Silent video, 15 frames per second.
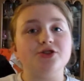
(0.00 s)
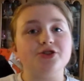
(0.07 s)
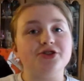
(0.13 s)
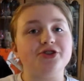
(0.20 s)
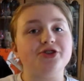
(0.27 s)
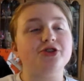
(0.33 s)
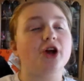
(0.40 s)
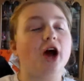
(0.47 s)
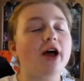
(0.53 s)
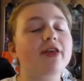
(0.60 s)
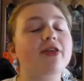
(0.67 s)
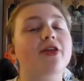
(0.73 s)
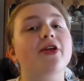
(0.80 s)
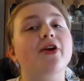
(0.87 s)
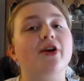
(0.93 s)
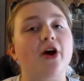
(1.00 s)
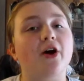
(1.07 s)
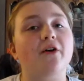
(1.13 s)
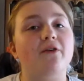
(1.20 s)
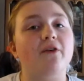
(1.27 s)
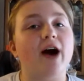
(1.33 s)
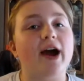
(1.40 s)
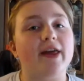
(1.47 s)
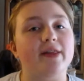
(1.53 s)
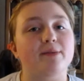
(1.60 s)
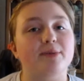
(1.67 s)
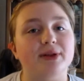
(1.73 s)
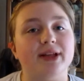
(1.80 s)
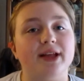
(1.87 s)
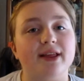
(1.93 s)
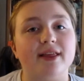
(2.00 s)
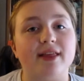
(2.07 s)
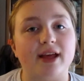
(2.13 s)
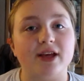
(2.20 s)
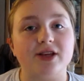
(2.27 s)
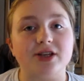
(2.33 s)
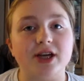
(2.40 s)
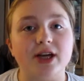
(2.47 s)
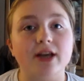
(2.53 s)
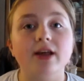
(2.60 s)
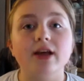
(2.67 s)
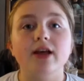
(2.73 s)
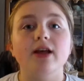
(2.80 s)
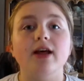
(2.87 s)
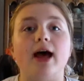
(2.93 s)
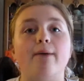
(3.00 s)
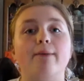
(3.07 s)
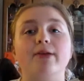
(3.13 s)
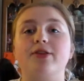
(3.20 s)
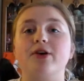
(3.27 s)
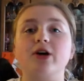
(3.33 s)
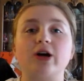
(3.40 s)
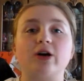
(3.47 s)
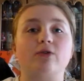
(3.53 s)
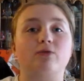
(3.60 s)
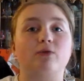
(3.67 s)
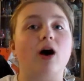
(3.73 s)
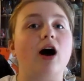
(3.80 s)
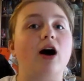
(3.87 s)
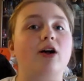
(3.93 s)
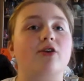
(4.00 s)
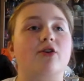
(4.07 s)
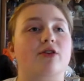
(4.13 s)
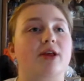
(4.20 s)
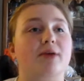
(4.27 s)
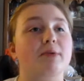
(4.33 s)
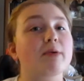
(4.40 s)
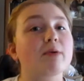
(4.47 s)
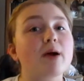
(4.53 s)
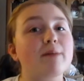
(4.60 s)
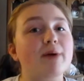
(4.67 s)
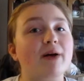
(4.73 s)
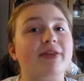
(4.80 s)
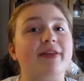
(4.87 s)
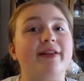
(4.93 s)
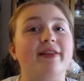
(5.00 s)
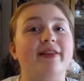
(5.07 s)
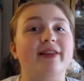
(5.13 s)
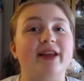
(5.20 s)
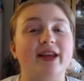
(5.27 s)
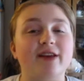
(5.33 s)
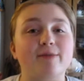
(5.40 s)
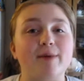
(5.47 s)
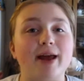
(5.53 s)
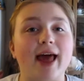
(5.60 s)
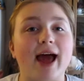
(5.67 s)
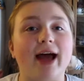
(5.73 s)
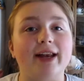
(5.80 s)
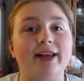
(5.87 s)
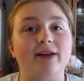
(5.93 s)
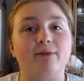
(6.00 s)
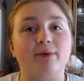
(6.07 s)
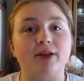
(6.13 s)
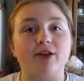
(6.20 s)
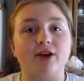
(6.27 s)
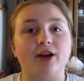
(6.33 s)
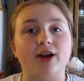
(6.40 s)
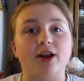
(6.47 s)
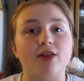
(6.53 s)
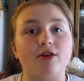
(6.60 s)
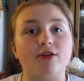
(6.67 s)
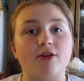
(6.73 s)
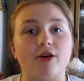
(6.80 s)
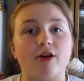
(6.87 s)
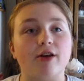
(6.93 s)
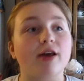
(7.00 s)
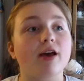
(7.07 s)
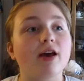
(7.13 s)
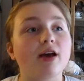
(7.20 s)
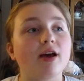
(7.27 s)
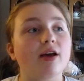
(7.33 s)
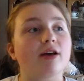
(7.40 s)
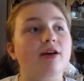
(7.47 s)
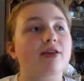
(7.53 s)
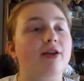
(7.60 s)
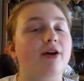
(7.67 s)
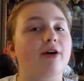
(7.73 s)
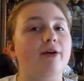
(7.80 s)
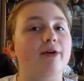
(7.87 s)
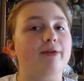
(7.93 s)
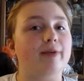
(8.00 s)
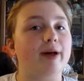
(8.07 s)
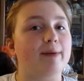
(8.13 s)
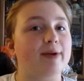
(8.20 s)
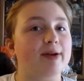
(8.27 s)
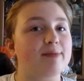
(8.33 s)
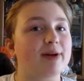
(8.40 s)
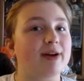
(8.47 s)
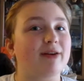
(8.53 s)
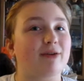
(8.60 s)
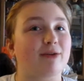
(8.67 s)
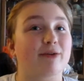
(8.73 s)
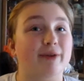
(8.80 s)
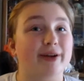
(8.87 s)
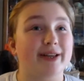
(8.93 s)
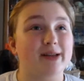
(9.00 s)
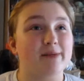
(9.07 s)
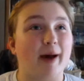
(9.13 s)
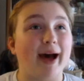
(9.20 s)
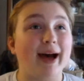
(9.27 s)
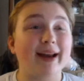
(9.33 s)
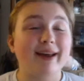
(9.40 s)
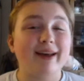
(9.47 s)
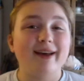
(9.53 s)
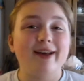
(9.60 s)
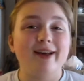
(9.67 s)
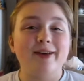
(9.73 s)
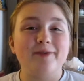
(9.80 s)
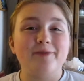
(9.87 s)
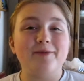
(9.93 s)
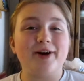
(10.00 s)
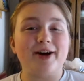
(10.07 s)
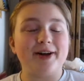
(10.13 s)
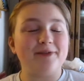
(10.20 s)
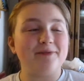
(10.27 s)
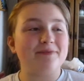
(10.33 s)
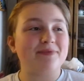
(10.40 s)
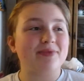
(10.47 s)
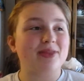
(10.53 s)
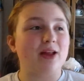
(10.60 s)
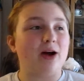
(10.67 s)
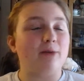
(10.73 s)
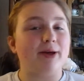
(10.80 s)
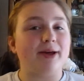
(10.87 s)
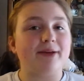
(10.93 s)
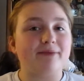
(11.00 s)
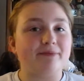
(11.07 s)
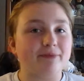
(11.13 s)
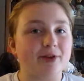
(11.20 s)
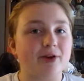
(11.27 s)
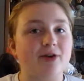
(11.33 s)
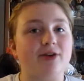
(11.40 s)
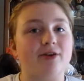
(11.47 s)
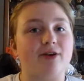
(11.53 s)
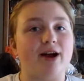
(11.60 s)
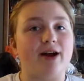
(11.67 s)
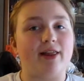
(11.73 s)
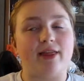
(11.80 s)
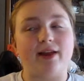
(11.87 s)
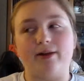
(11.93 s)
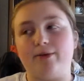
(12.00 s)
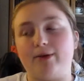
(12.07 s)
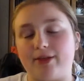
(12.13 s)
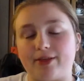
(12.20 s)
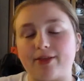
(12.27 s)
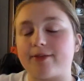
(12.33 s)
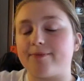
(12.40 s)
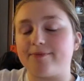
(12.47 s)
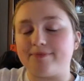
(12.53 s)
just to go find the police station, and we took a wrong turn. Like, we were about to leave Manhattan if we took another turn, so that would have been really bad. But no, we turned around, and then it was,